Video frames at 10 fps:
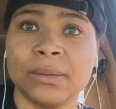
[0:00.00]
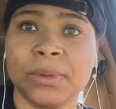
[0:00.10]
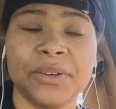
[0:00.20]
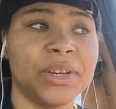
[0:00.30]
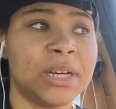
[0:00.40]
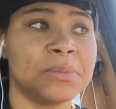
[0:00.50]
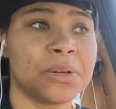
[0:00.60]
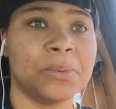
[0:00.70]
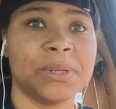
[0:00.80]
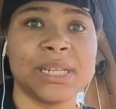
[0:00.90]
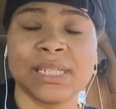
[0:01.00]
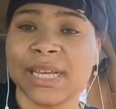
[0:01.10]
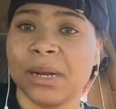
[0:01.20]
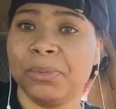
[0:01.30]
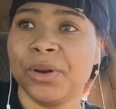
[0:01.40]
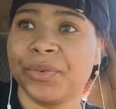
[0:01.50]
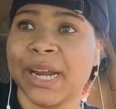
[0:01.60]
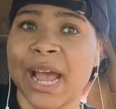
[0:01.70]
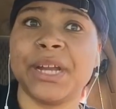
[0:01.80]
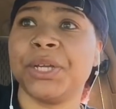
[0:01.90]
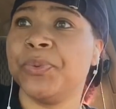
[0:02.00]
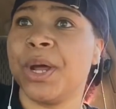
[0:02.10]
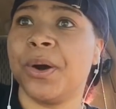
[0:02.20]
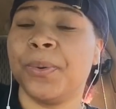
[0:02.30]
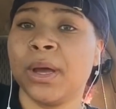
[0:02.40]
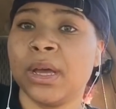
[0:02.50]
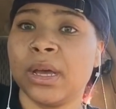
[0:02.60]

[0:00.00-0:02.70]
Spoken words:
But if he comes home and says he got a boyfriend, how do you know?